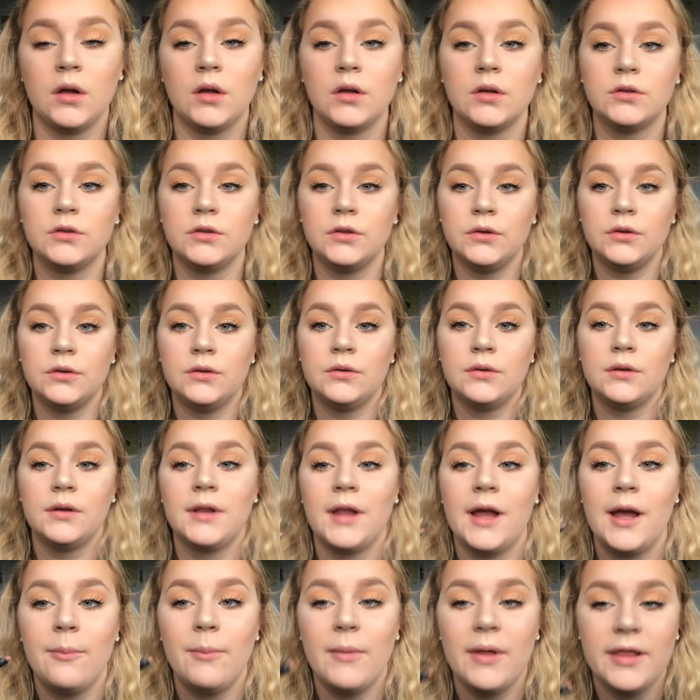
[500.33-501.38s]
To
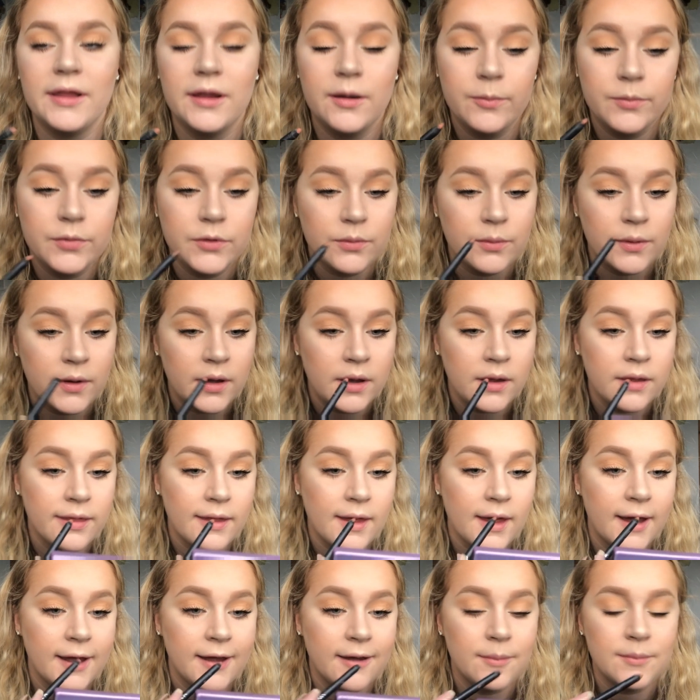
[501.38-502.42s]
line my lips with,
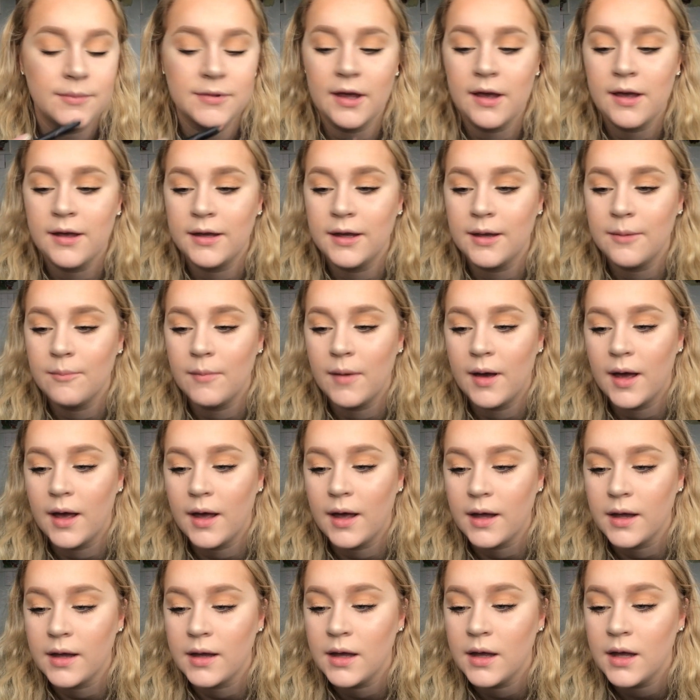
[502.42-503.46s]
I am taking
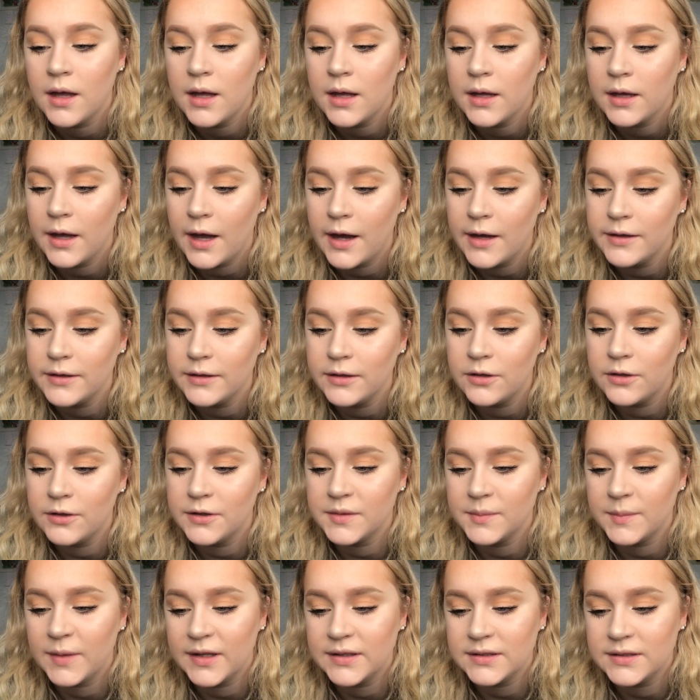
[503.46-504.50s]
my Kylie
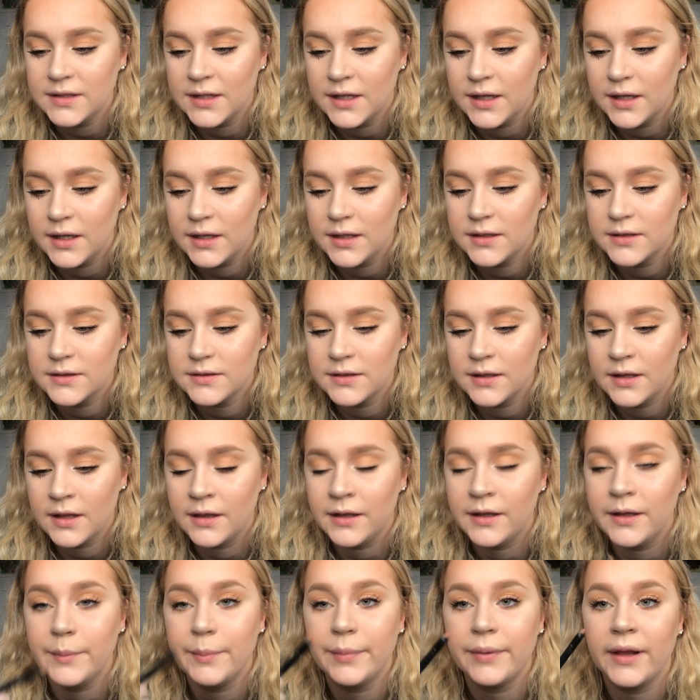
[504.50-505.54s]
Cosmetics
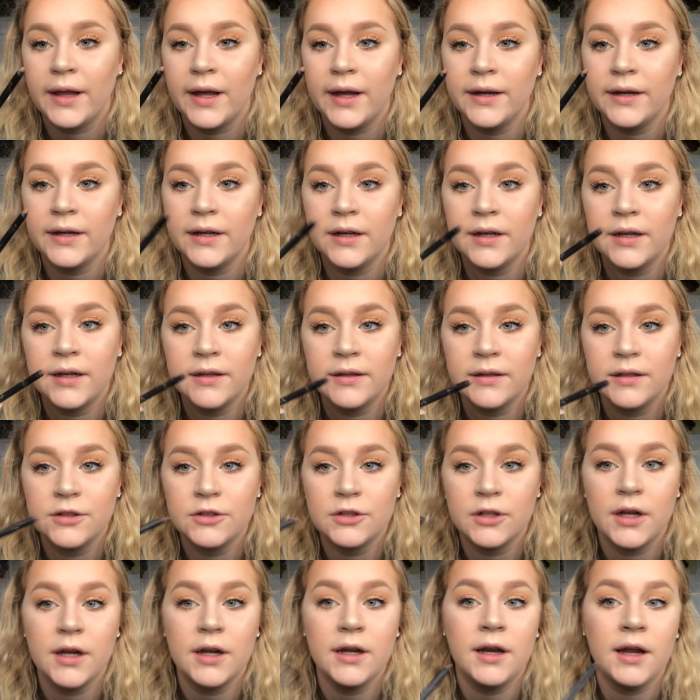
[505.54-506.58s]
lip liner in the
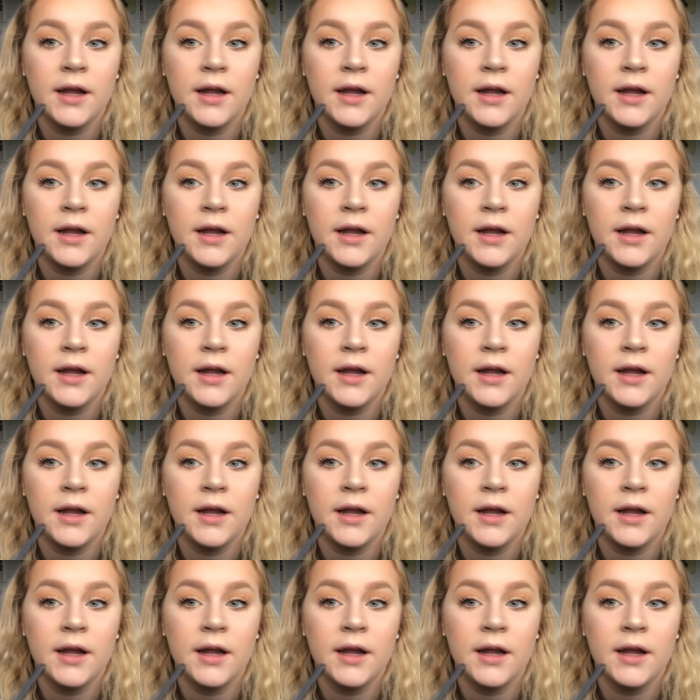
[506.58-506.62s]
shade